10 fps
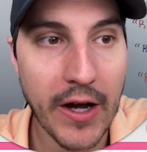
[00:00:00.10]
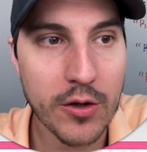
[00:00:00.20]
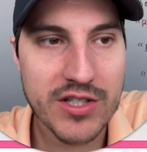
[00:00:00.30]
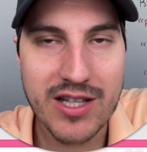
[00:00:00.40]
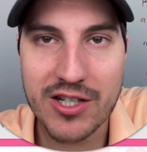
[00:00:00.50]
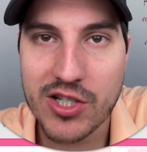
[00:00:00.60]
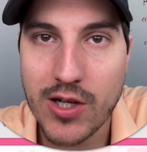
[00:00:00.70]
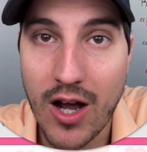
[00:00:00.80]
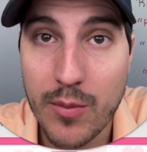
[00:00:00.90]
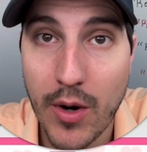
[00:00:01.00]
Folks, this
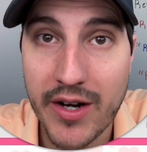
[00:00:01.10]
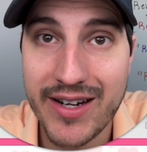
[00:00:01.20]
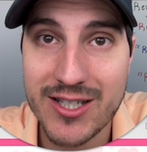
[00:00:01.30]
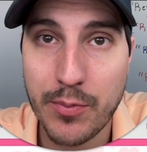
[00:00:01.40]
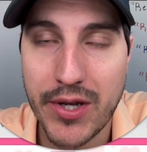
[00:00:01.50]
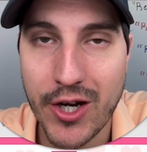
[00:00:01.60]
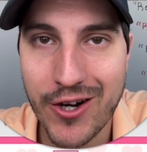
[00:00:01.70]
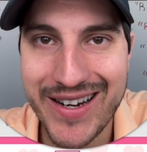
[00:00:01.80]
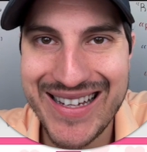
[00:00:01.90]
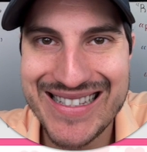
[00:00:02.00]
stock market is pure
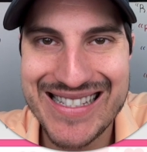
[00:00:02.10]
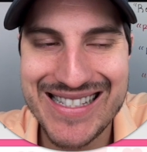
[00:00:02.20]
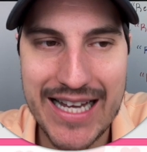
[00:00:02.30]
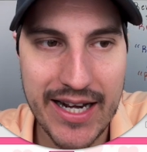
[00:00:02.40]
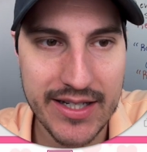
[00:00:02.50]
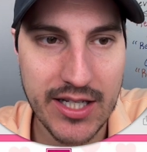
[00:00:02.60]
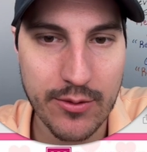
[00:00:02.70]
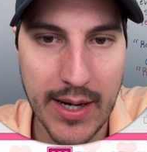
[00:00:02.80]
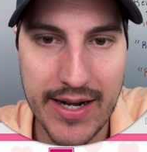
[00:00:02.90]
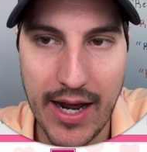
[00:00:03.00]
insanity
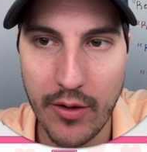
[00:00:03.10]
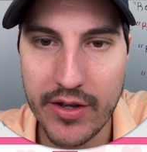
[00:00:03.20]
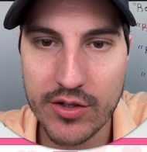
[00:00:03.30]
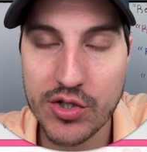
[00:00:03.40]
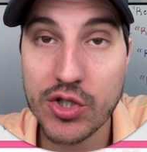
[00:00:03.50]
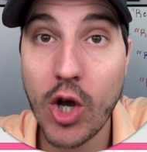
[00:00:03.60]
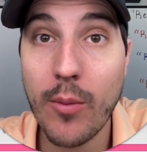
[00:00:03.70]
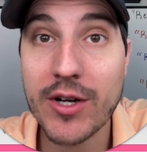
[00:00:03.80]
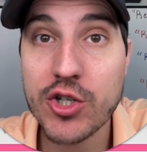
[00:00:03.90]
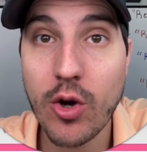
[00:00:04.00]
right now. There's so
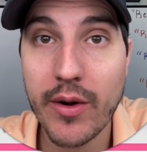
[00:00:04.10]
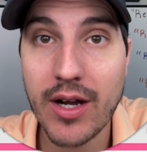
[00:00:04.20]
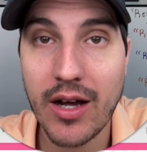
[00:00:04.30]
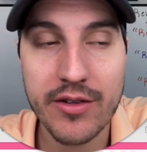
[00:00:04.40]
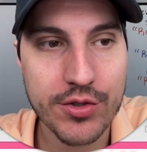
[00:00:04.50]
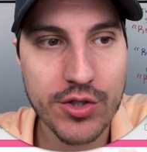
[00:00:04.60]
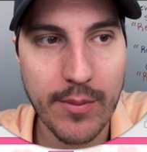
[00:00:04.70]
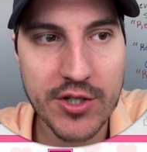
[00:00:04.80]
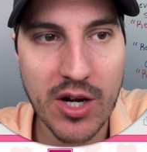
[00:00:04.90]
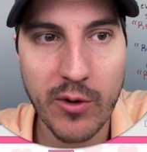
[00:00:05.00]
much going on. There's so
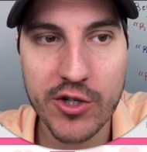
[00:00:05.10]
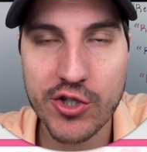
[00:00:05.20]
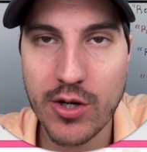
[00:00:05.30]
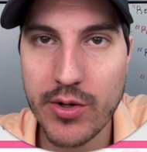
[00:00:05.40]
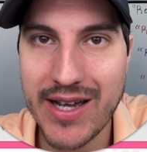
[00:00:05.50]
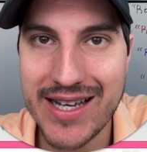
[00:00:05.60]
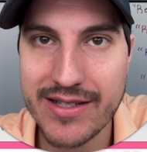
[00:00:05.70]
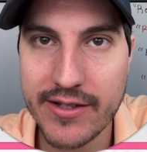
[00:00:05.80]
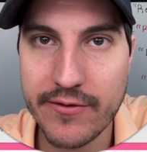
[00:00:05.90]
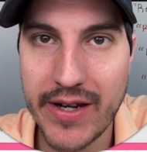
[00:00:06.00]
much I want to show you guys in
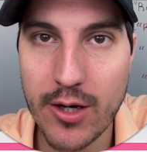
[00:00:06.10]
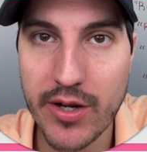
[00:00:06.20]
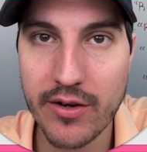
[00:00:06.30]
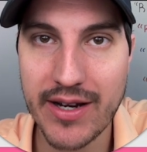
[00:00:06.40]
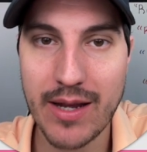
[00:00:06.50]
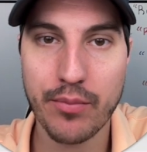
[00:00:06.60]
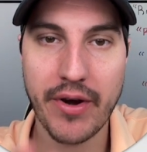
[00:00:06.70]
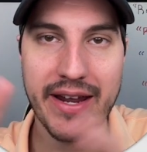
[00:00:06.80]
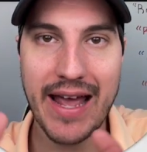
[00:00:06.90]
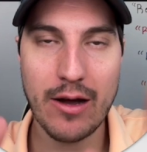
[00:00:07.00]
this video here today,
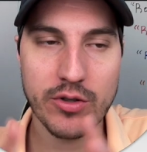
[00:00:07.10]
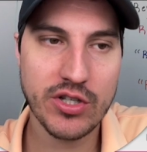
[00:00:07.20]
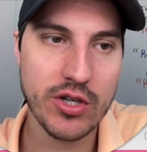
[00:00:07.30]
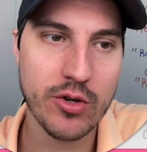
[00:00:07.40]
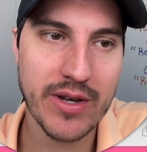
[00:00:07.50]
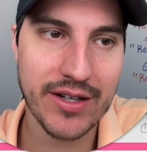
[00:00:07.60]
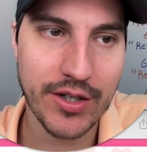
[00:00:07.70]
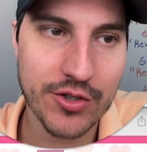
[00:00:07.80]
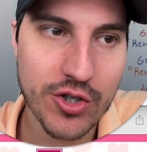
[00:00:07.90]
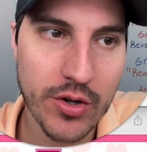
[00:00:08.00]
break out to you
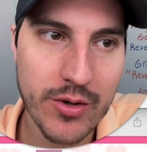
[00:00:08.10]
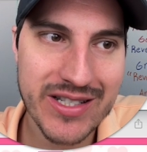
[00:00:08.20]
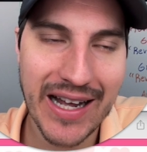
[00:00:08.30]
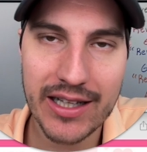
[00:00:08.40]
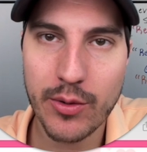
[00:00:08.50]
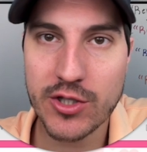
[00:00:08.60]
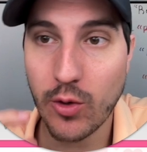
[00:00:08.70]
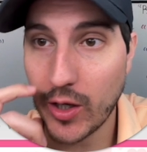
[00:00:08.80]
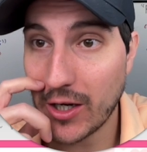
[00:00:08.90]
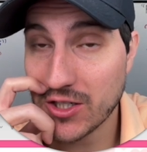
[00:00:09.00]
and show you exactly what's
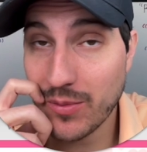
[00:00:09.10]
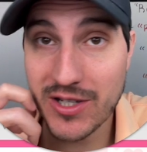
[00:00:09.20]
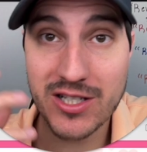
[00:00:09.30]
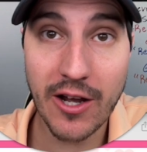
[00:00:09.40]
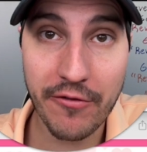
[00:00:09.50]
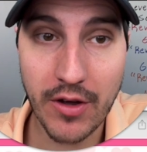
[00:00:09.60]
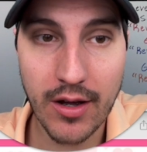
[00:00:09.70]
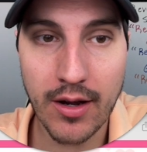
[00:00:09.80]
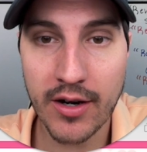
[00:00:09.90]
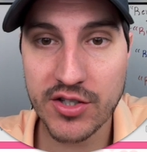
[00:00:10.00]
going on. And some of this stuff
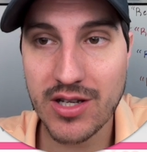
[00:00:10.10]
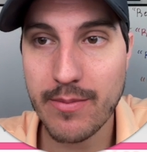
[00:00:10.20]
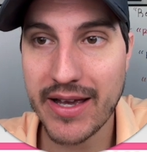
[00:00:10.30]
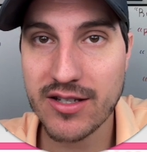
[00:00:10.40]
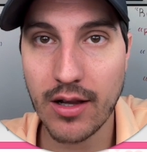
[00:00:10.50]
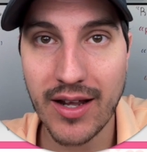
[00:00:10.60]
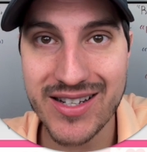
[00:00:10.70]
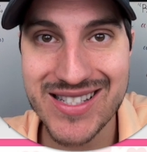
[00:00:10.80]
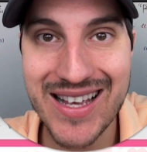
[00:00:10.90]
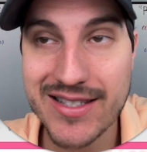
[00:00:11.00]
honestly makes a lot of
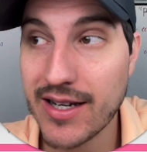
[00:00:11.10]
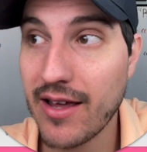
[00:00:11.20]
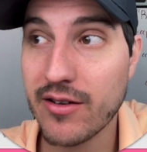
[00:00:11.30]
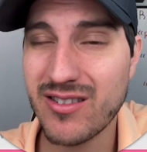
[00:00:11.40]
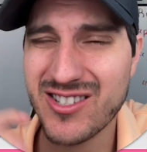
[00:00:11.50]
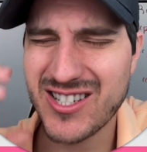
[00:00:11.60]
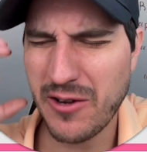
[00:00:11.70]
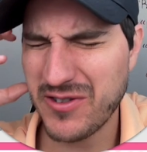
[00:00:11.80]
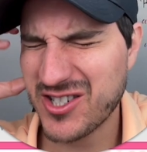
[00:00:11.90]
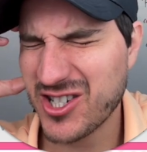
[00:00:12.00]
sense. And other of this
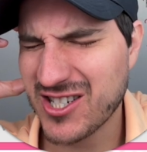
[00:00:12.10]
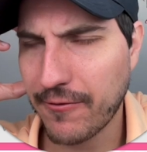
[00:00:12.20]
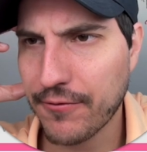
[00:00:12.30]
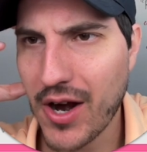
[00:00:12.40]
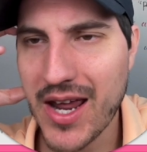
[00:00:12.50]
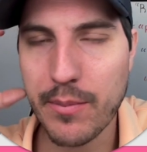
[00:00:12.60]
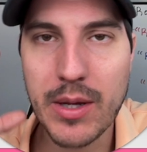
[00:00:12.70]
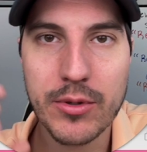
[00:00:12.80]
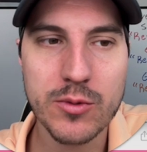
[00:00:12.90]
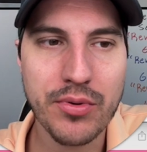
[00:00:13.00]
stuff is just frying
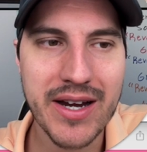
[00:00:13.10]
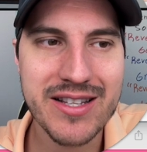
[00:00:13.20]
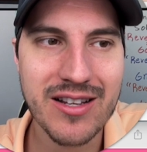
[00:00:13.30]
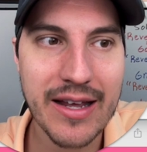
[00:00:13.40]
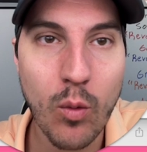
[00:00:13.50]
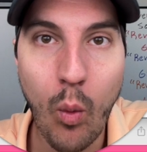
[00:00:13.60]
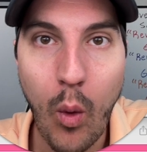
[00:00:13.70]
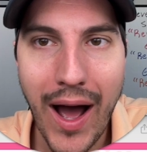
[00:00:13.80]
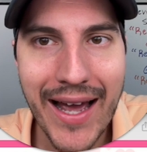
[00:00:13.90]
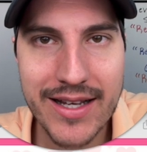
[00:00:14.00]
people's brain. They're like,
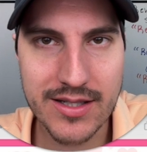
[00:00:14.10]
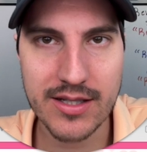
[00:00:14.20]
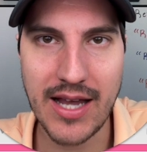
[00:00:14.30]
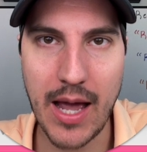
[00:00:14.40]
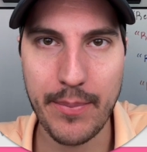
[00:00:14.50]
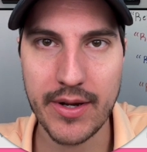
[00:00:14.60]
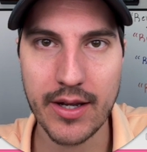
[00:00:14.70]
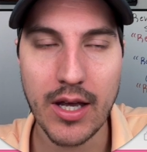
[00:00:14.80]
why is this happening?